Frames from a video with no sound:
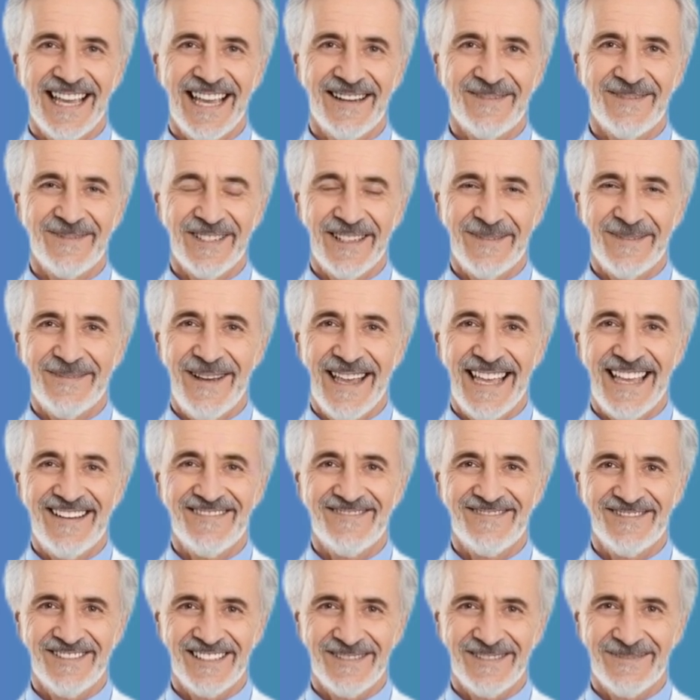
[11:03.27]
night with a
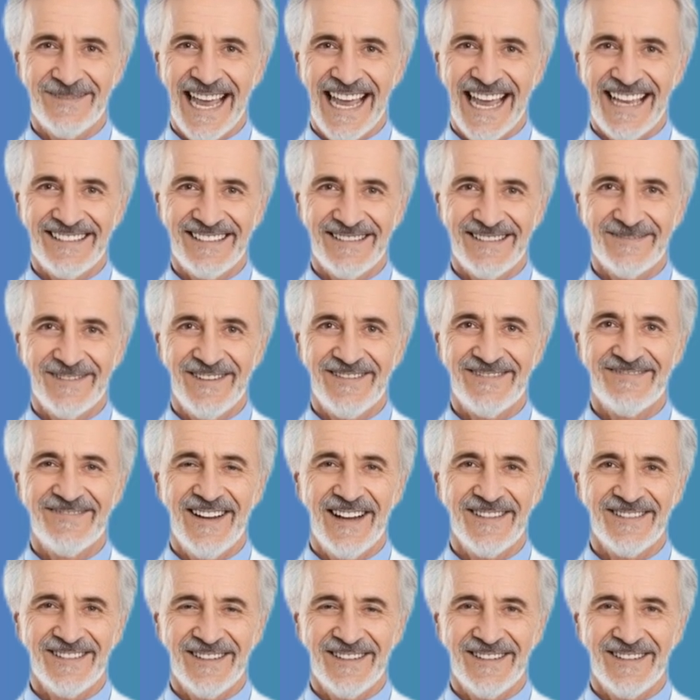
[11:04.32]
painful spasm or felt